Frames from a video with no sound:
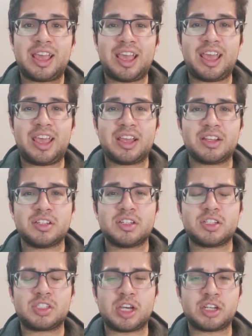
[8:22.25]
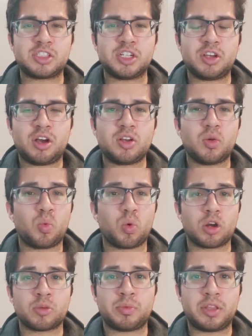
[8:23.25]
and touching on
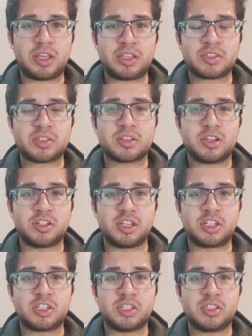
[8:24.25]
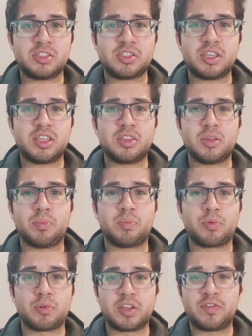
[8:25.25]
workplace conditions in the
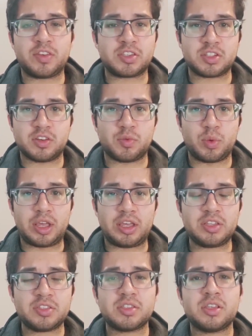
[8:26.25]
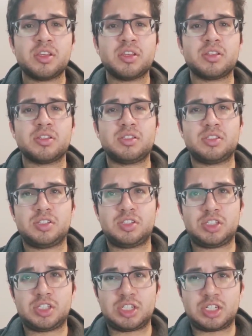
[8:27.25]
briefest of ways
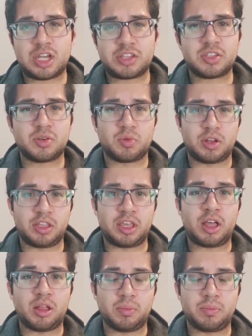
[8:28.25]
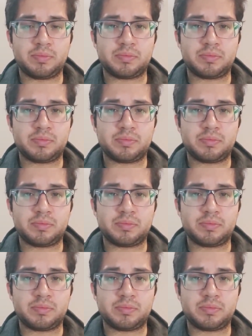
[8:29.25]
doesn't really help.